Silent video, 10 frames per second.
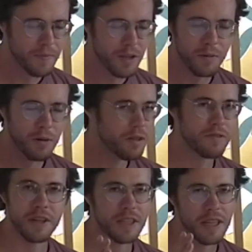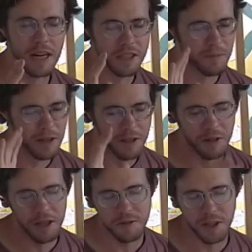They're both very toxic, by the
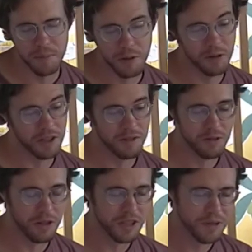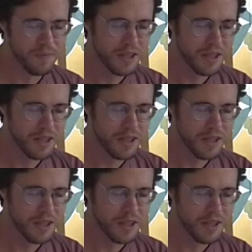way, and very polluting, of course.